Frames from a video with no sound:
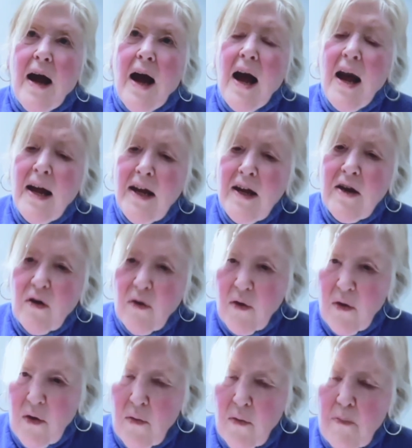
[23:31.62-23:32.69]
I
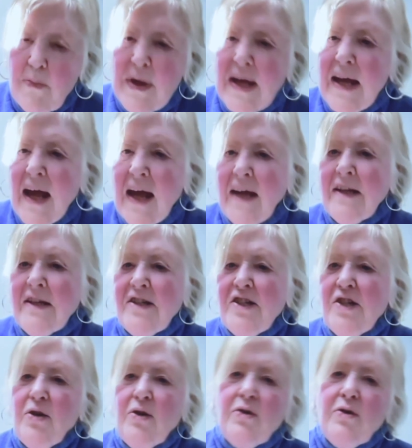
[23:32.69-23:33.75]
began
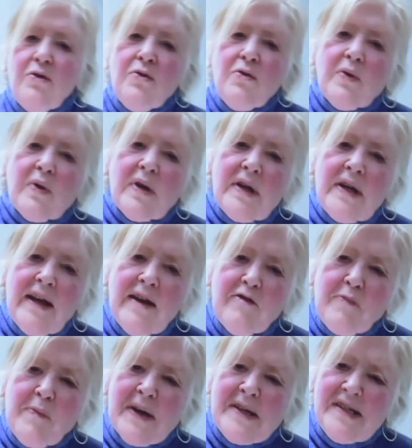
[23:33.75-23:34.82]
to
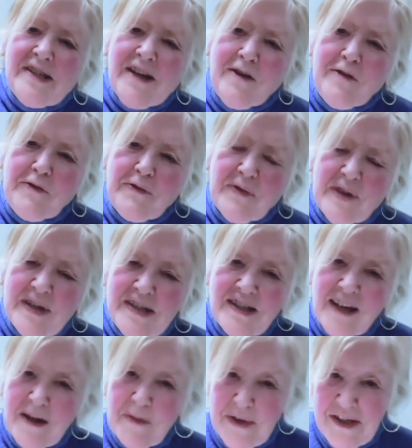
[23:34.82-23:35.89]
give myself
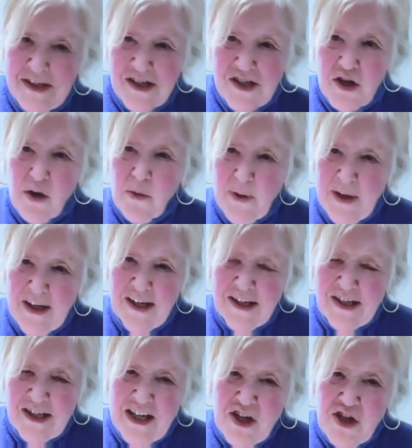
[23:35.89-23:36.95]
assignments to go in
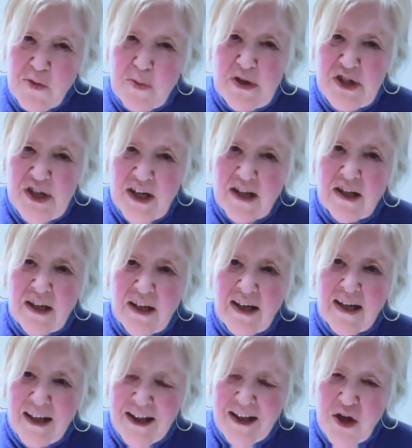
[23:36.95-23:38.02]
and teach, particularly
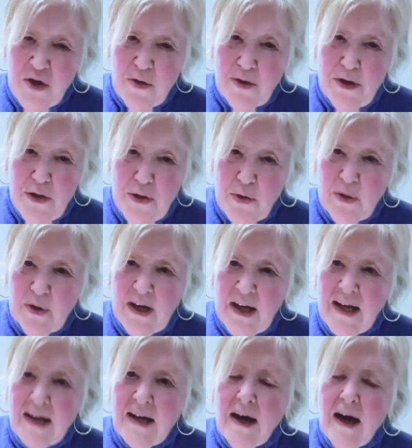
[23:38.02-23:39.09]
in the Youth
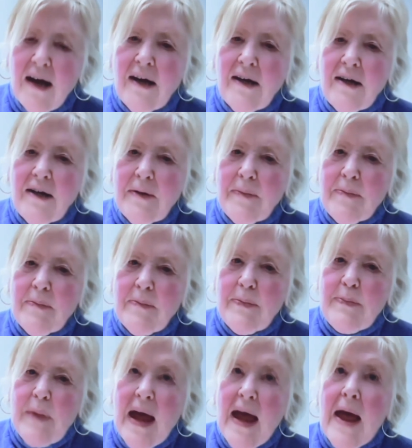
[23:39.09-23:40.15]
Authority.
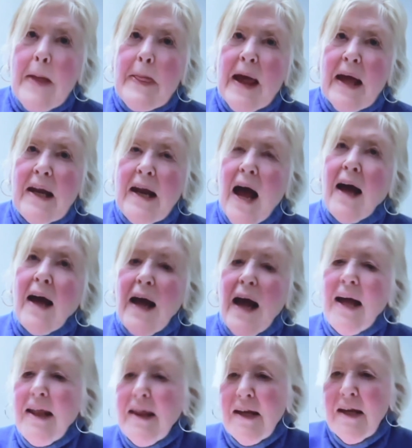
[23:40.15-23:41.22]
And
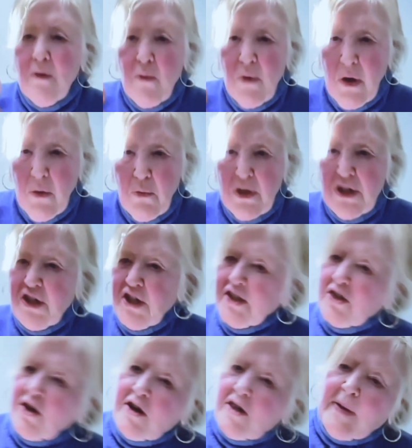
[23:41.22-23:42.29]
I think we
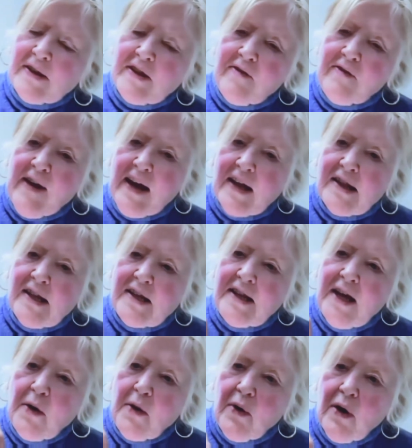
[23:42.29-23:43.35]
just talk about the fact that
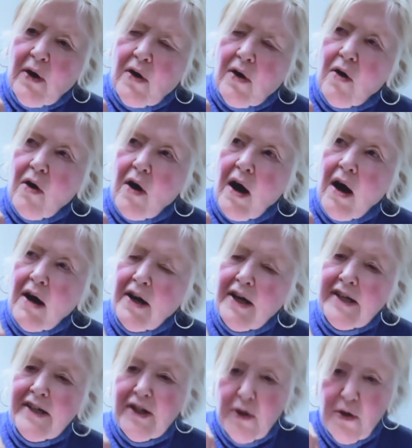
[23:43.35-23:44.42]
there were
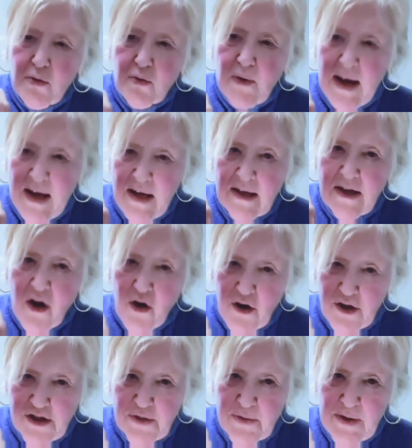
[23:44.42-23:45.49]
artists who ran
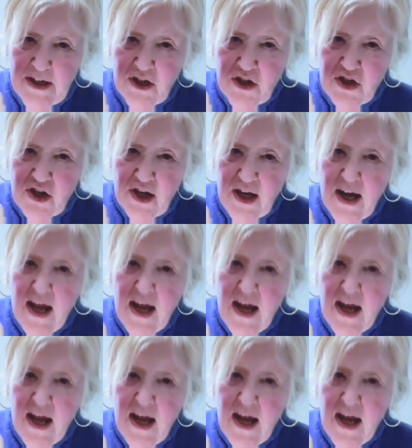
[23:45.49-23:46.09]
ArtsReach.